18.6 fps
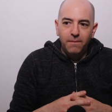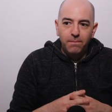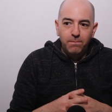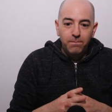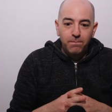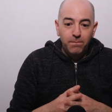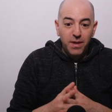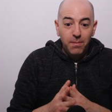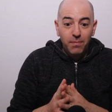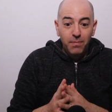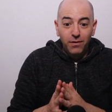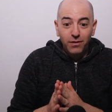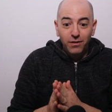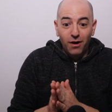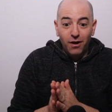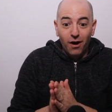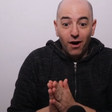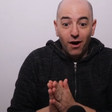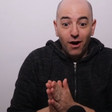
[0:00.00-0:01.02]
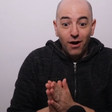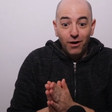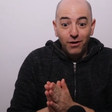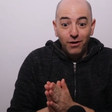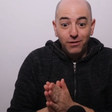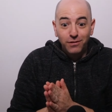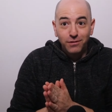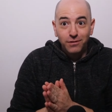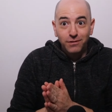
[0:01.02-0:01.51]
people
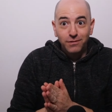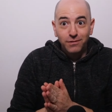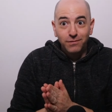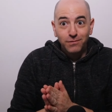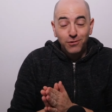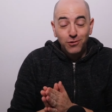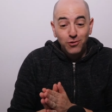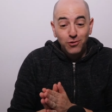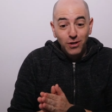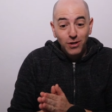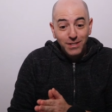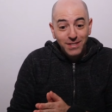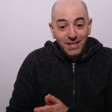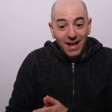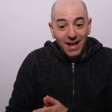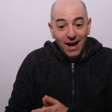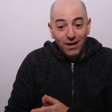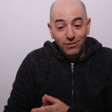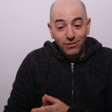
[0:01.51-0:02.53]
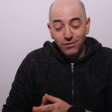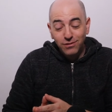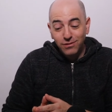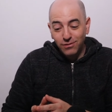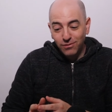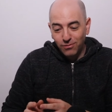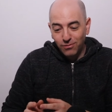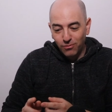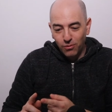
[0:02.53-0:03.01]
are stressing out,
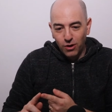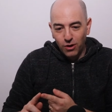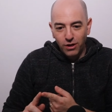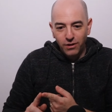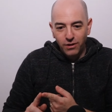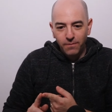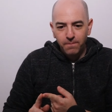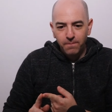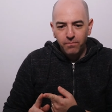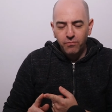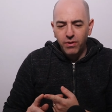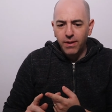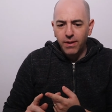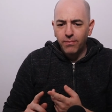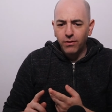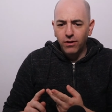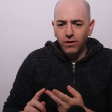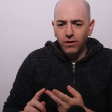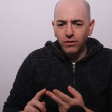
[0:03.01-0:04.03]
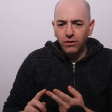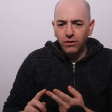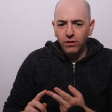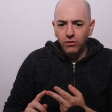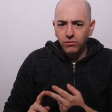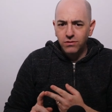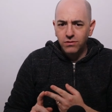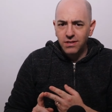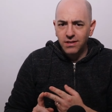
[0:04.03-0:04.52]
one, people are
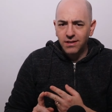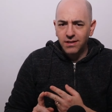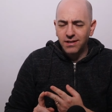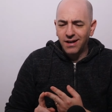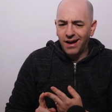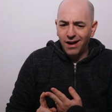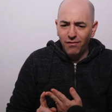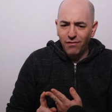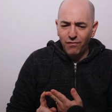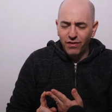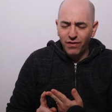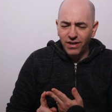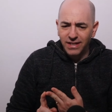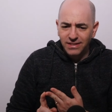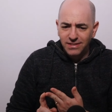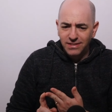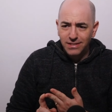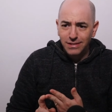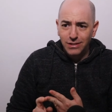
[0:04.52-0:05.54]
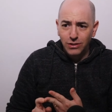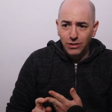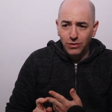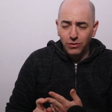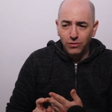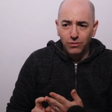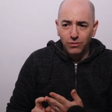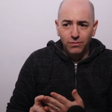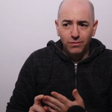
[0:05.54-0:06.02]
losing confidence,
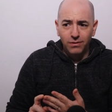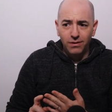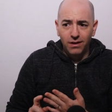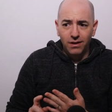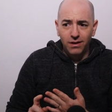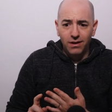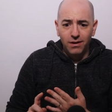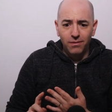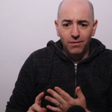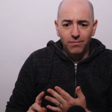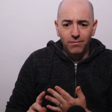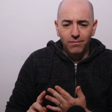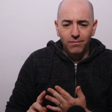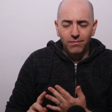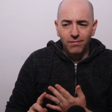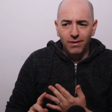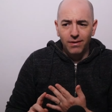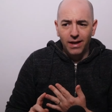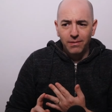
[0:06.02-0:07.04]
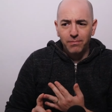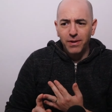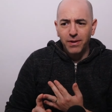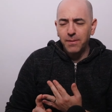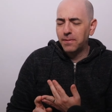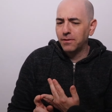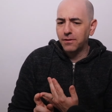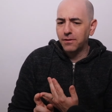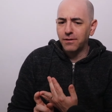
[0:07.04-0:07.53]
two, and
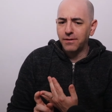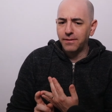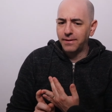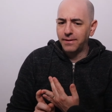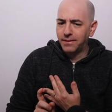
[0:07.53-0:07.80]
people are in the